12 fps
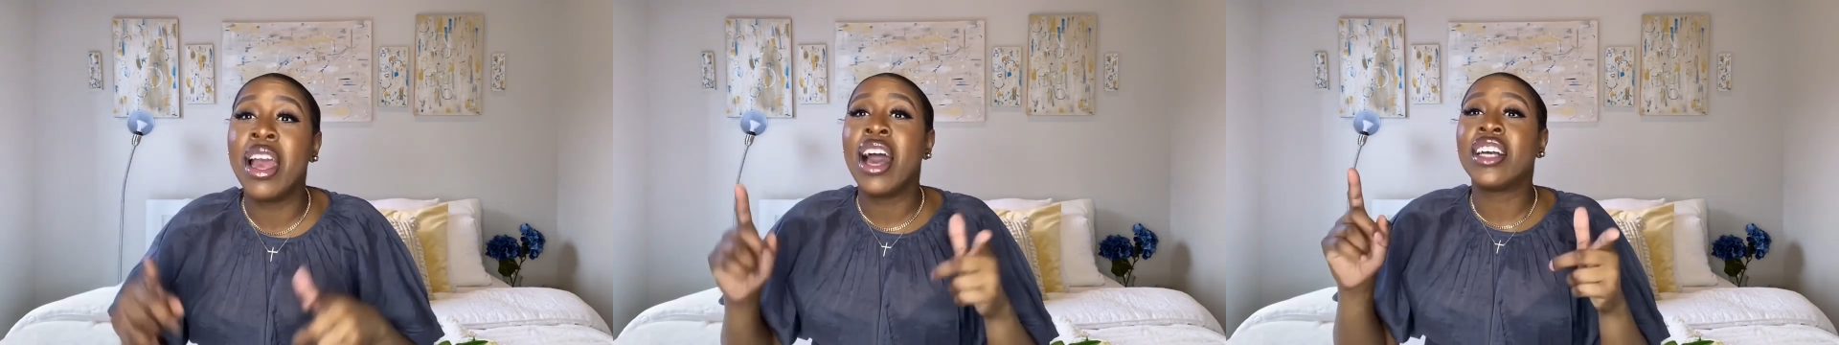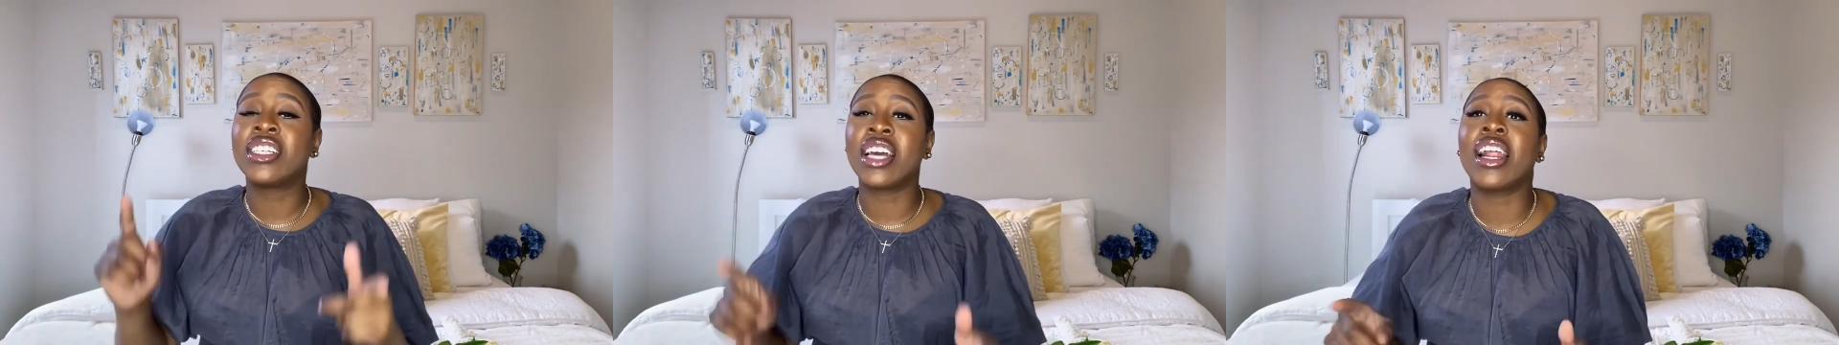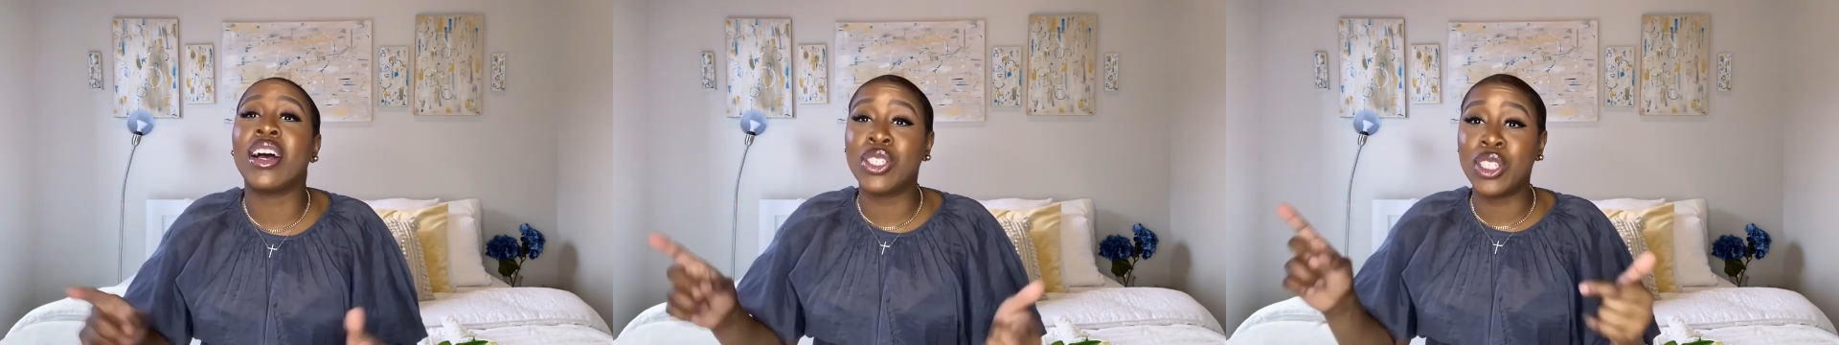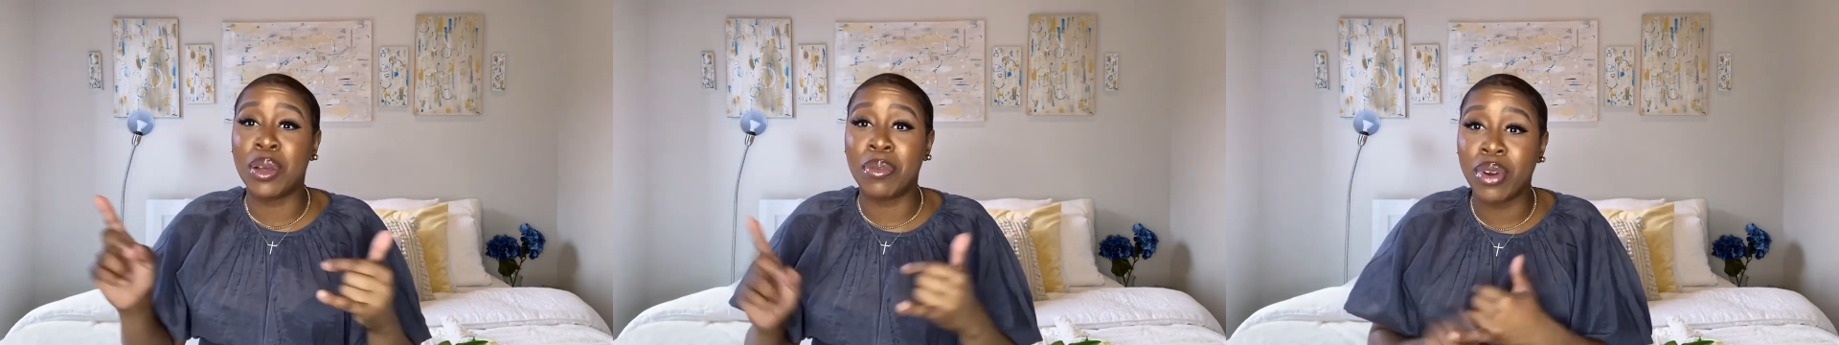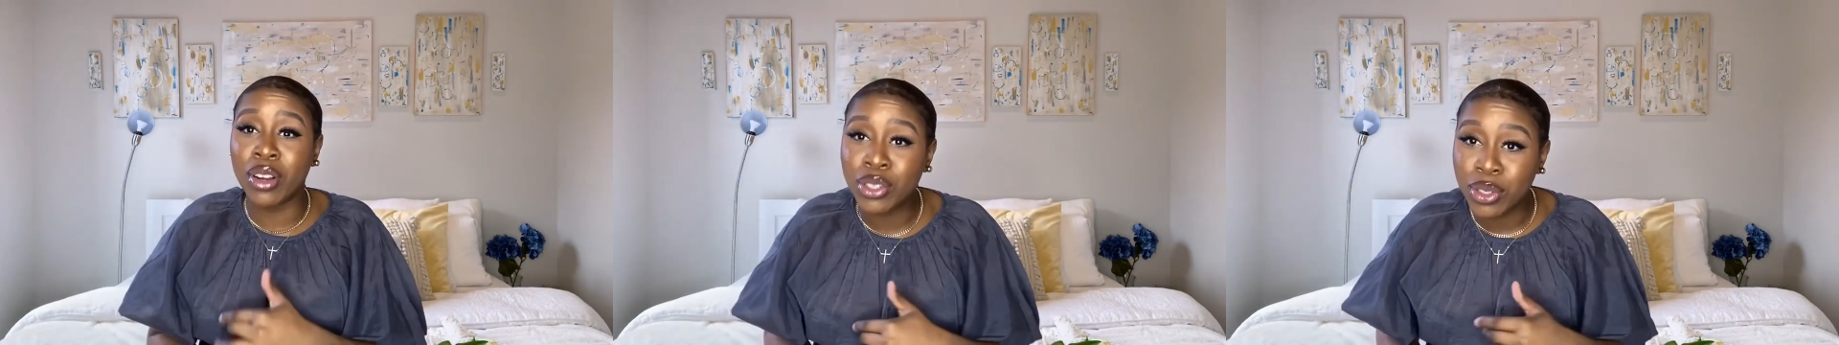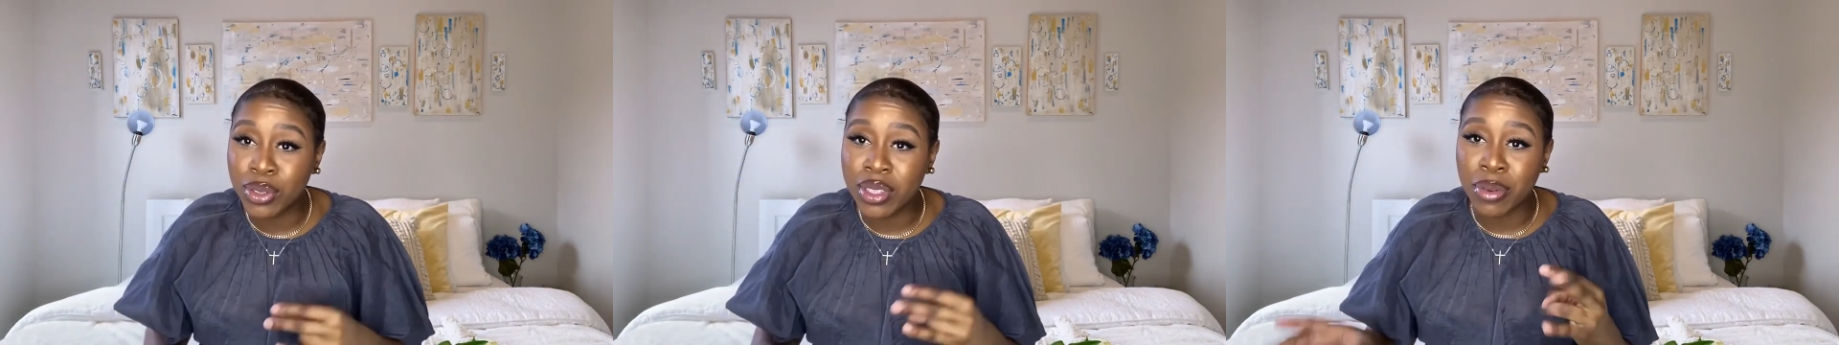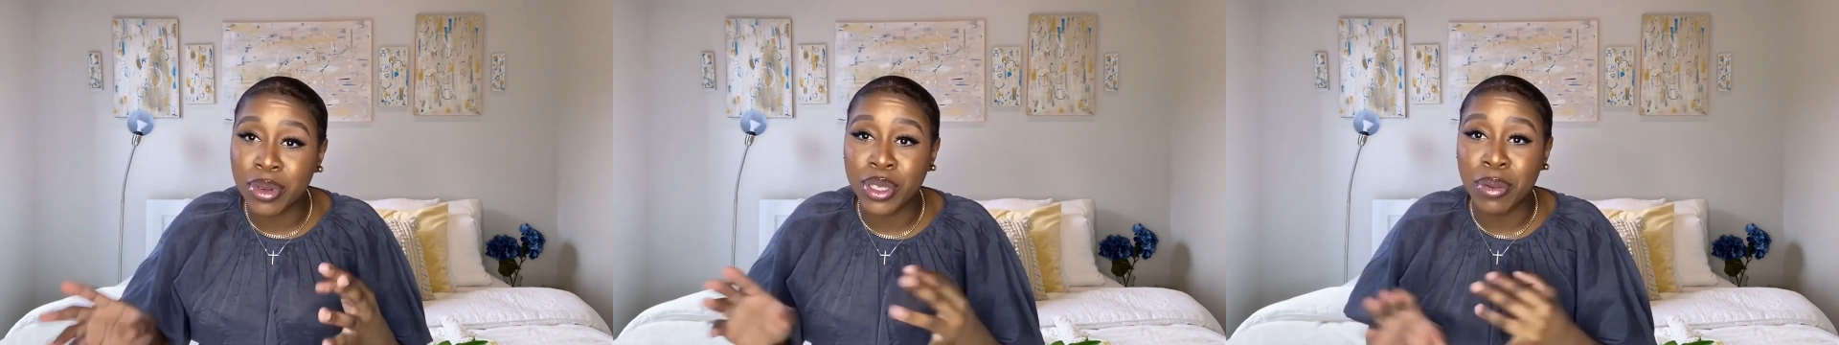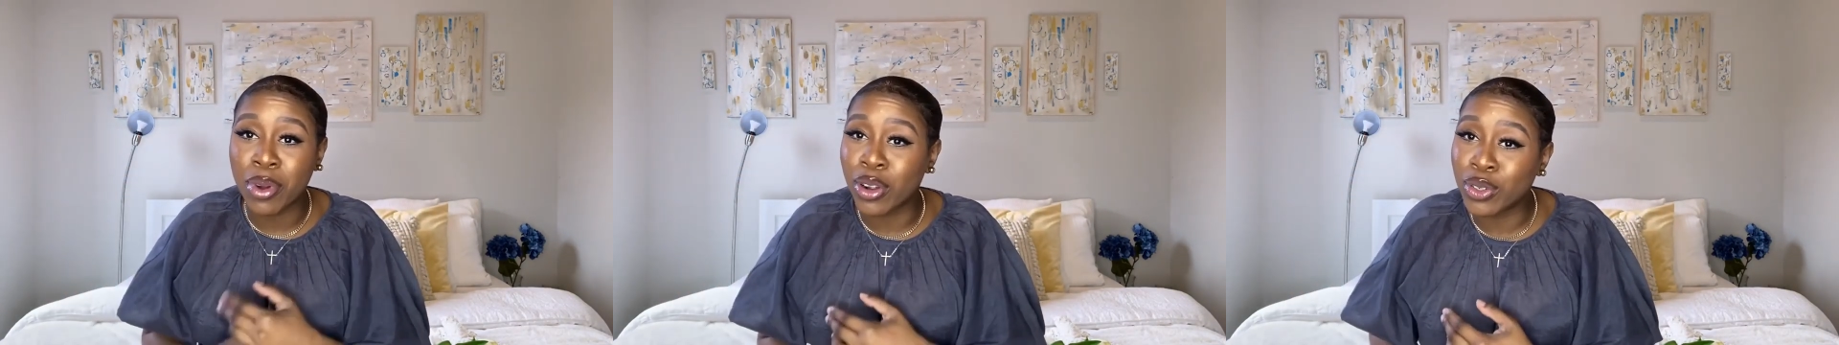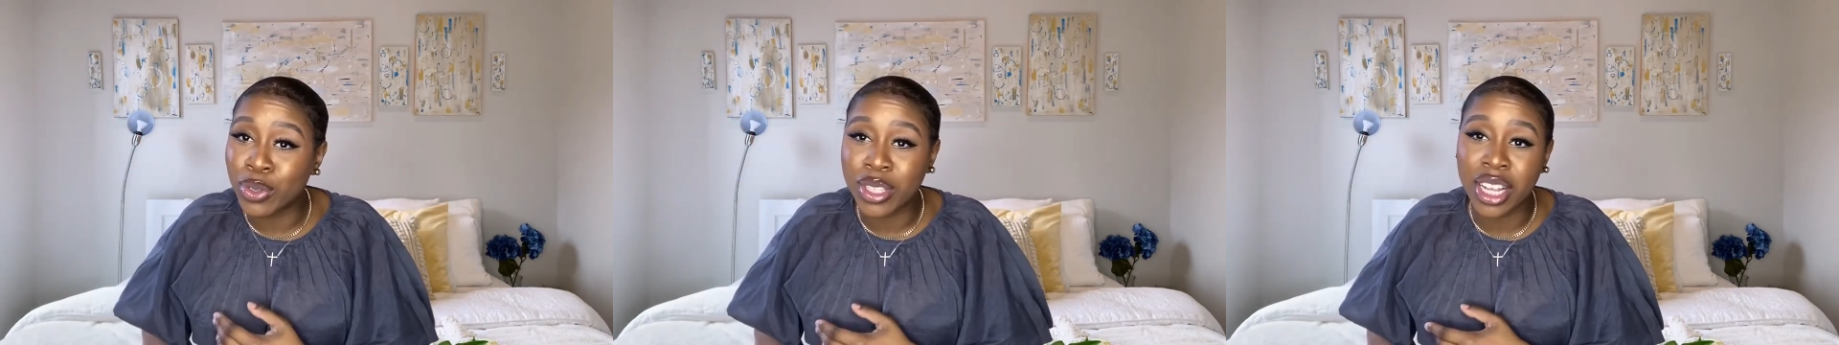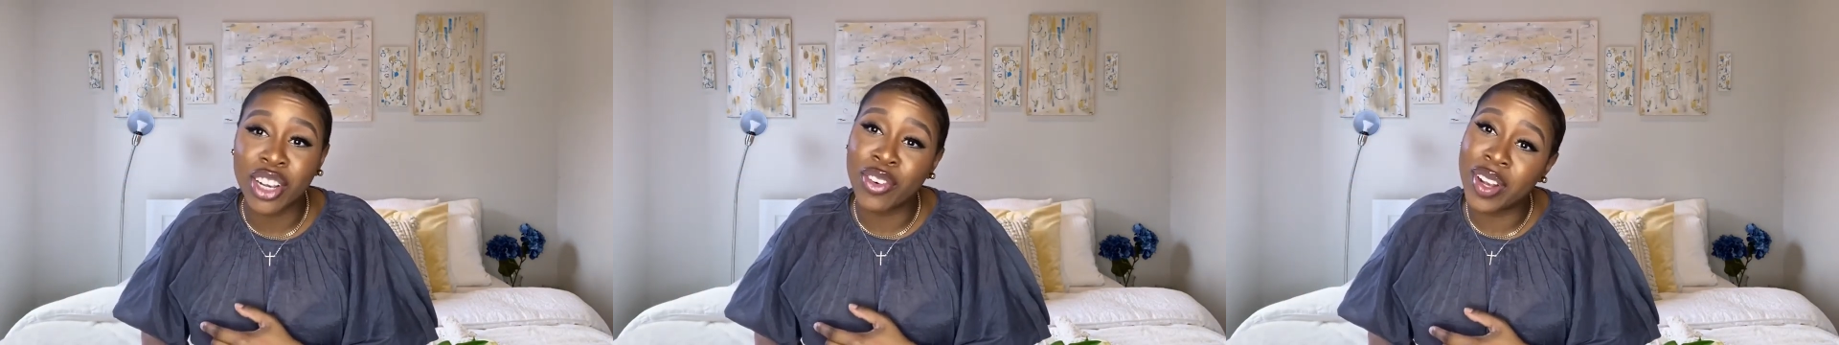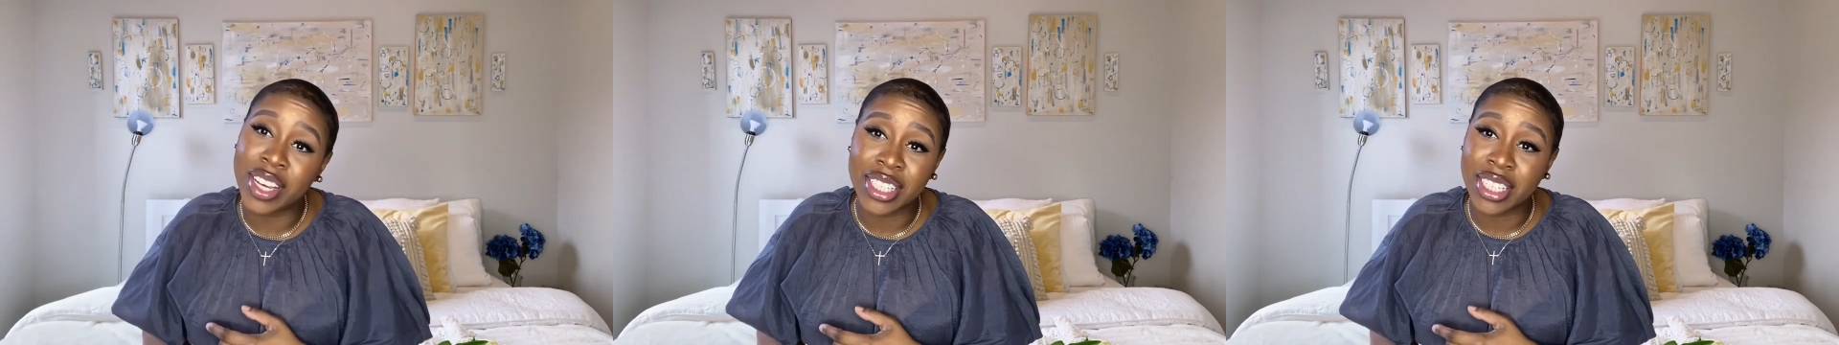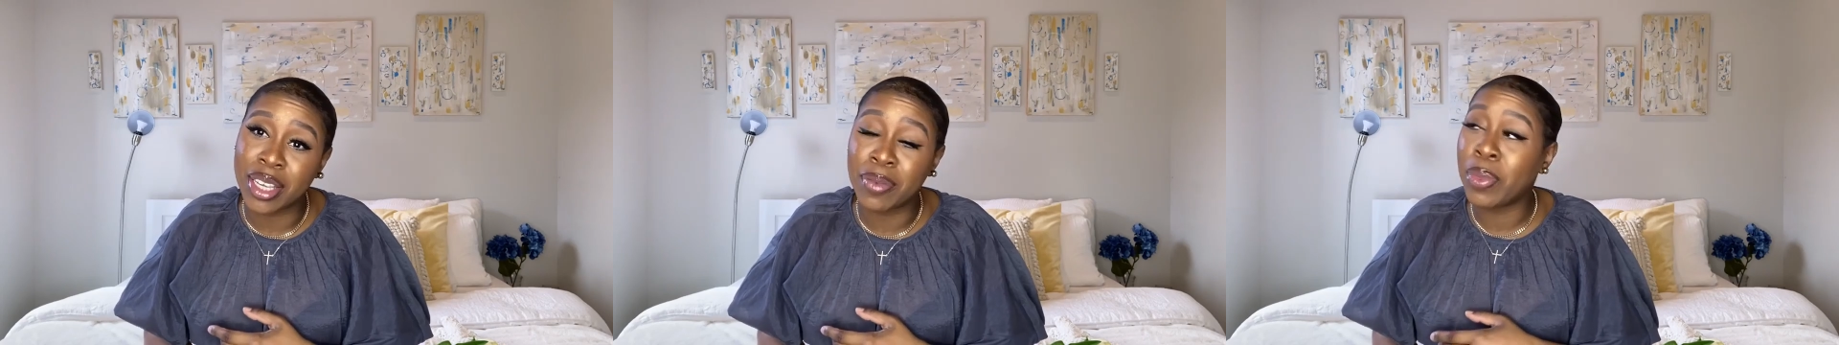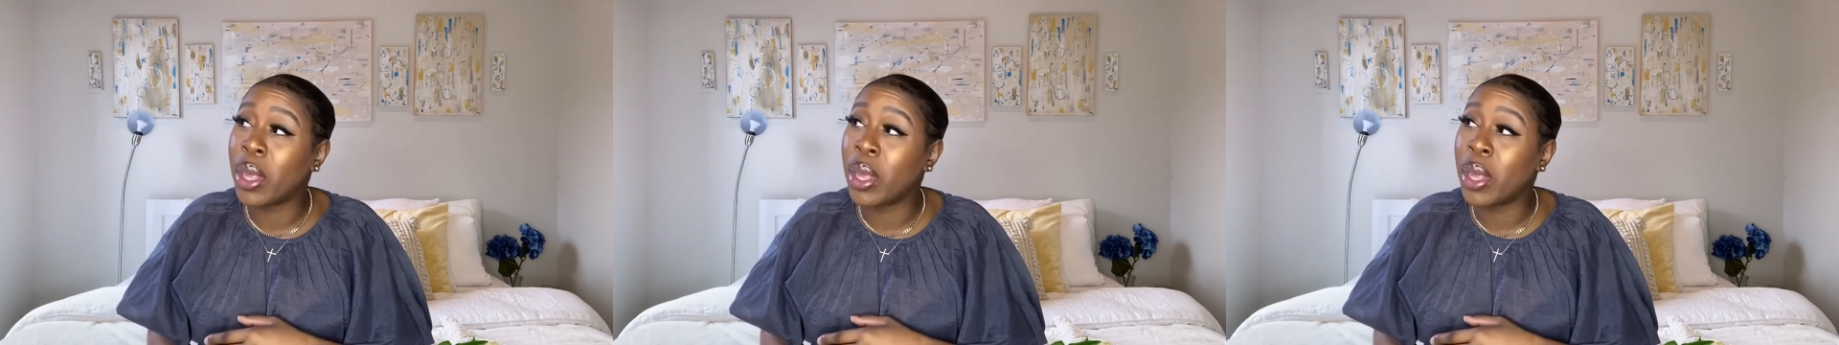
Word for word: Shout outs to Marshalls. I went to Marshalls like crazy.